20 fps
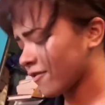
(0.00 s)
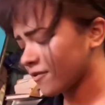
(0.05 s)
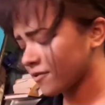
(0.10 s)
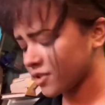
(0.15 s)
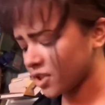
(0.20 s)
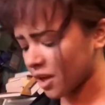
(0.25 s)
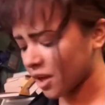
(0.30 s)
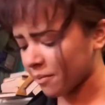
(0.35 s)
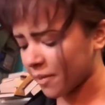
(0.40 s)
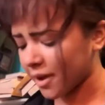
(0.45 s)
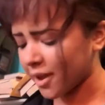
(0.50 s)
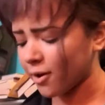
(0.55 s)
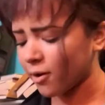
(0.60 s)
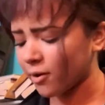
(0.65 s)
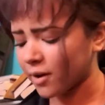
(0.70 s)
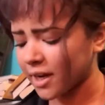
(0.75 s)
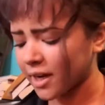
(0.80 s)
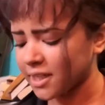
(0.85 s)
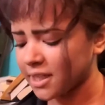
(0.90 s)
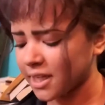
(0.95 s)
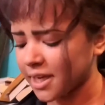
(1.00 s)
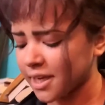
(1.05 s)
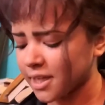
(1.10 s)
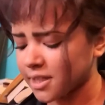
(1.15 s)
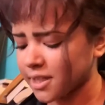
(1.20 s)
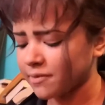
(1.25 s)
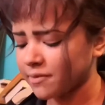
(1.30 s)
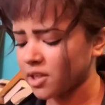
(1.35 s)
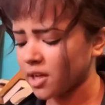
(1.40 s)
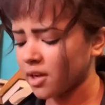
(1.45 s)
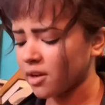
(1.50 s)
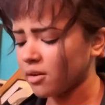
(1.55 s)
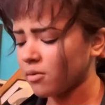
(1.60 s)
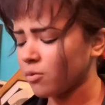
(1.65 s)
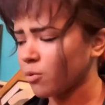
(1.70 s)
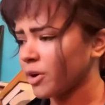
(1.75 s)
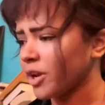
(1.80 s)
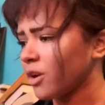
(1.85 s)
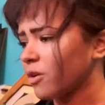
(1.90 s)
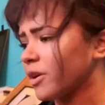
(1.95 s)
done my own ideas, I've done
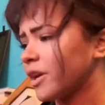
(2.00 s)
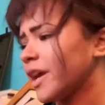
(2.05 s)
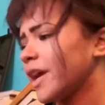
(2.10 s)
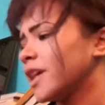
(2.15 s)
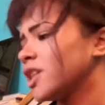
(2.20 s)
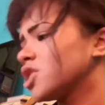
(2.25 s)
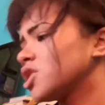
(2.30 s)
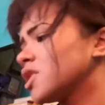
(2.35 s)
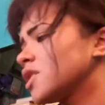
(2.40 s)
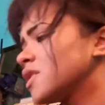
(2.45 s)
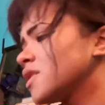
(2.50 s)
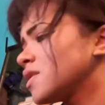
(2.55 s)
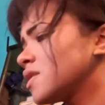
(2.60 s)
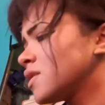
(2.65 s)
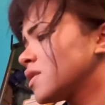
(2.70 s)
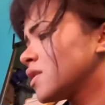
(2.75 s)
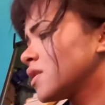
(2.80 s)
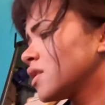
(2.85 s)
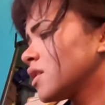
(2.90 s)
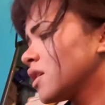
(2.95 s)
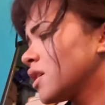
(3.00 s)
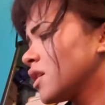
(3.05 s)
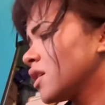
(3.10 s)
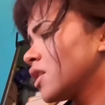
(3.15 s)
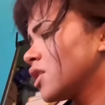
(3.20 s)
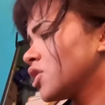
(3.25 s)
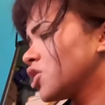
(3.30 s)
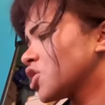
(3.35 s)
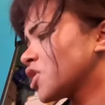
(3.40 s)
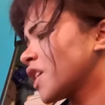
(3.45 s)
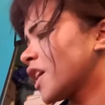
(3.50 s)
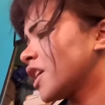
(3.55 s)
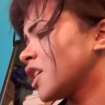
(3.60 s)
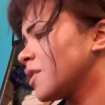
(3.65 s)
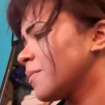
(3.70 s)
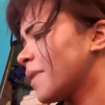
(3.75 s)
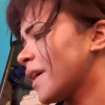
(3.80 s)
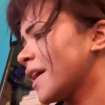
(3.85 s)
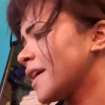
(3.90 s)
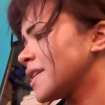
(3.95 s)
recreations. Just kind of
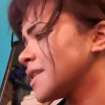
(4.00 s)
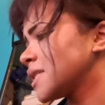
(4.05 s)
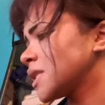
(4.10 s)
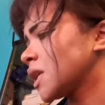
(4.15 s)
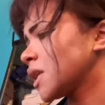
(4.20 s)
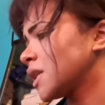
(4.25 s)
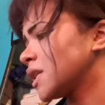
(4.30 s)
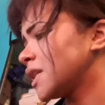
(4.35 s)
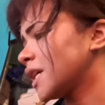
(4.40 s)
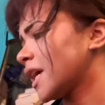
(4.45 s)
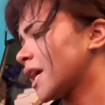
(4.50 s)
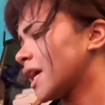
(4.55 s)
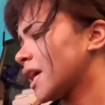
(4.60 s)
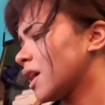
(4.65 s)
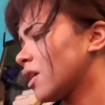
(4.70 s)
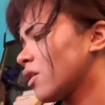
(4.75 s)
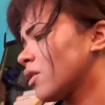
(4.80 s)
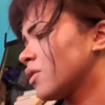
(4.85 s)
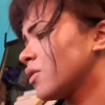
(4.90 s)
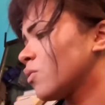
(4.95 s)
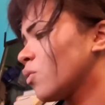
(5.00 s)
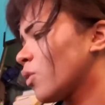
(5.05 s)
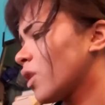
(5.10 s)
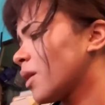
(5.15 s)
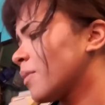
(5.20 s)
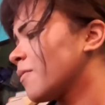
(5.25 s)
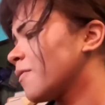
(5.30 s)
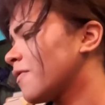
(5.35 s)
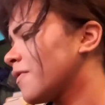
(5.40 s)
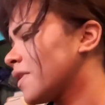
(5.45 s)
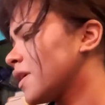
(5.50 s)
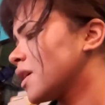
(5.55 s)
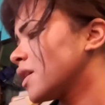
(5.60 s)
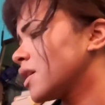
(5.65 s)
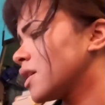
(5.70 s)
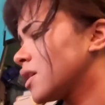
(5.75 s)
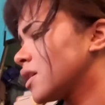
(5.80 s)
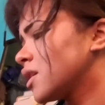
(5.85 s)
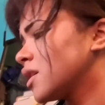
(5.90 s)
depends on the day or what I'm feeling.